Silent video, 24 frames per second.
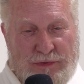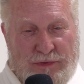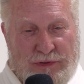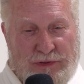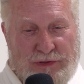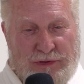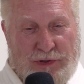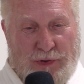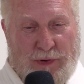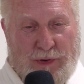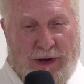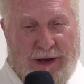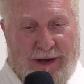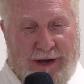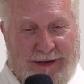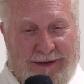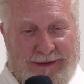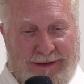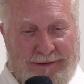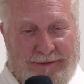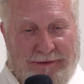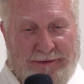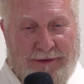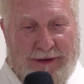
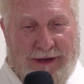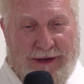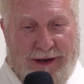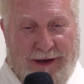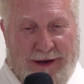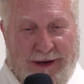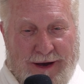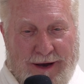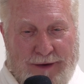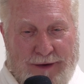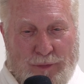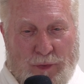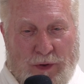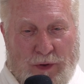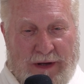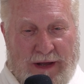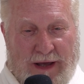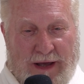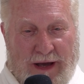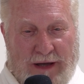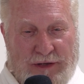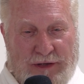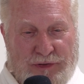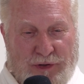so one
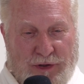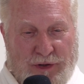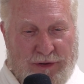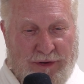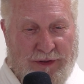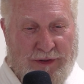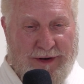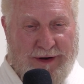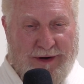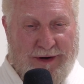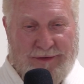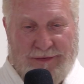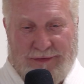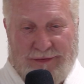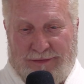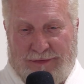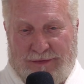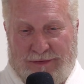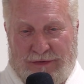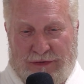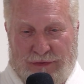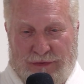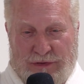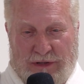day I took her there.
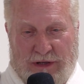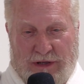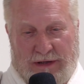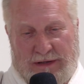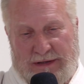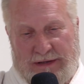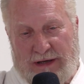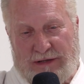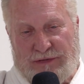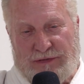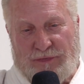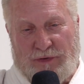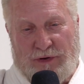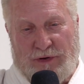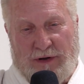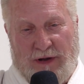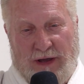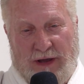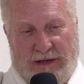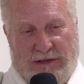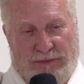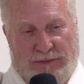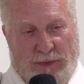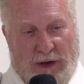She was going to test for her
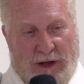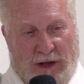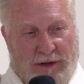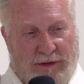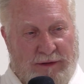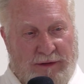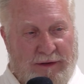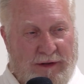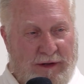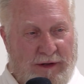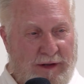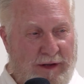next belt.